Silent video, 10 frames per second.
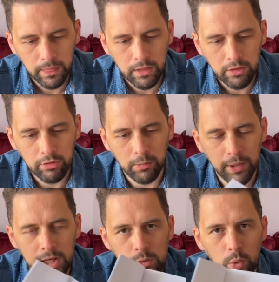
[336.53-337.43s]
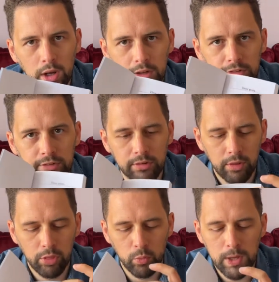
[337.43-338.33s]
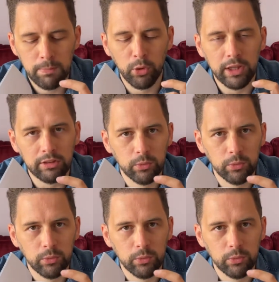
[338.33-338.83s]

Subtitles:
So page 1 is 3 points,